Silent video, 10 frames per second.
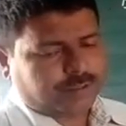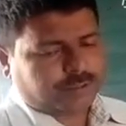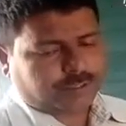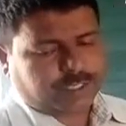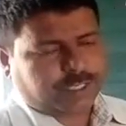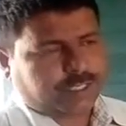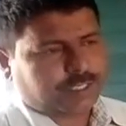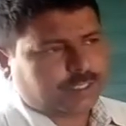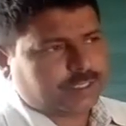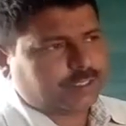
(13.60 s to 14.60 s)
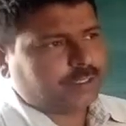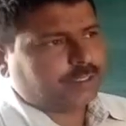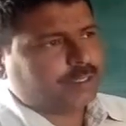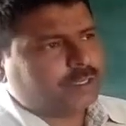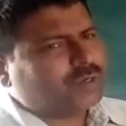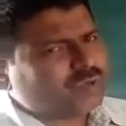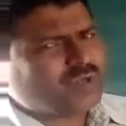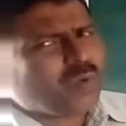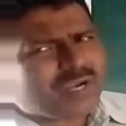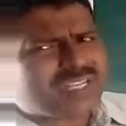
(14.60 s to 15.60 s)
Okay. Do you
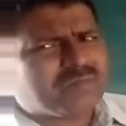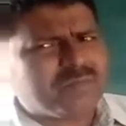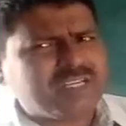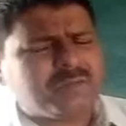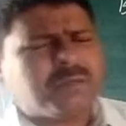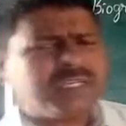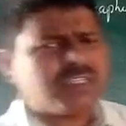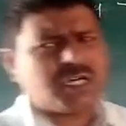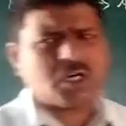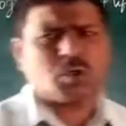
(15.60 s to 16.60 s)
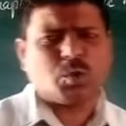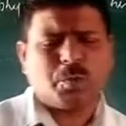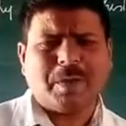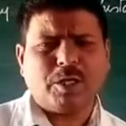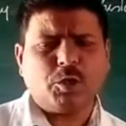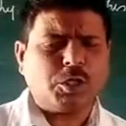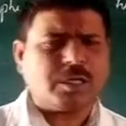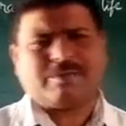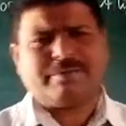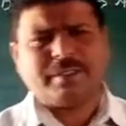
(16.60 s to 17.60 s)
know what is mean by the
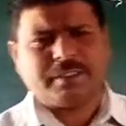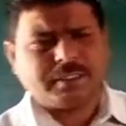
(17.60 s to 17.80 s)
autobiography?